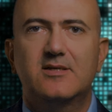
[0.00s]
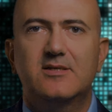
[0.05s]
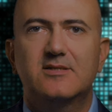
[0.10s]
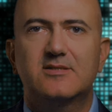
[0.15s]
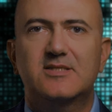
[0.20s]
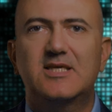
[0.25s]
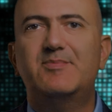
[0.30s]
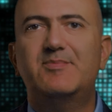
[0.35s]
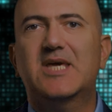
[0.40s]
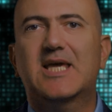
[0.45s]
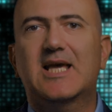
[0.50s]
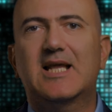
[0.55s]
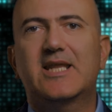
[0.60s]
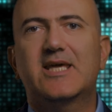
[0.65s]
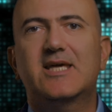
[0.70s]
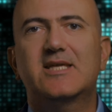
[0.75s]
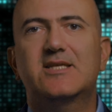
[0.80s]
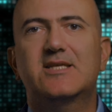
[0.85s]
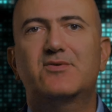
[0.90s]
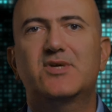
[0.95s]

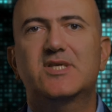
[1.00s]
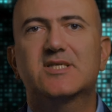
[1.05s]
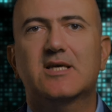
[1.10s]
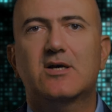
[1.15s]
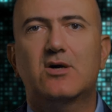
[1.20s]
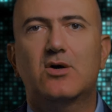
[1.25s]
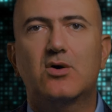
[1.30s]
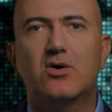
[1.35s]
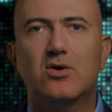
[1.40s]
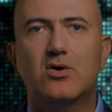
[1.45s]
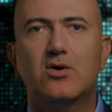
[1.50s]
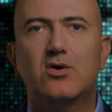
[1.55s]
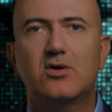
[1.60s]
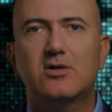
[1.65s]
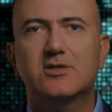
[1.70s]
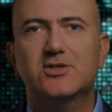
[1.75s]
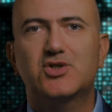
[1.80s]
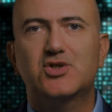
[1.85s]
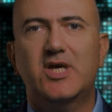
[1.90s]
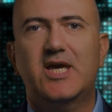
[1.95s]
Typically, there is a
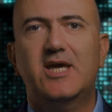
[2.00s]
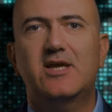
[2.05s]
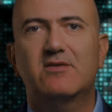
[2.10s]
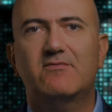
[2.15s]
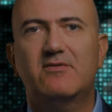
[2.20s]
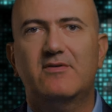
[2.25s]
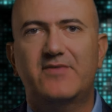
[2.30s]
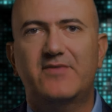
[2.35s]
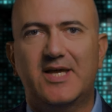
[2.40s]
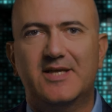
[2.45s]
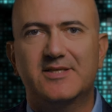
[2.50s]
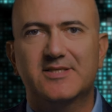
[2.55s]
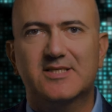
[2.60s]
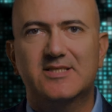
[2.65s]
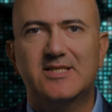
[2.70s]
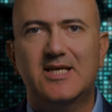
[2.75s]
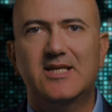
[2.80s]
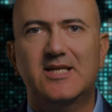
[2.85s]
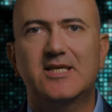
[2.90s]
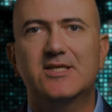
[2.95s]
whole chain of events
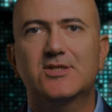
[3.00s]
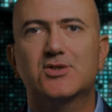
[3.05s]
that needs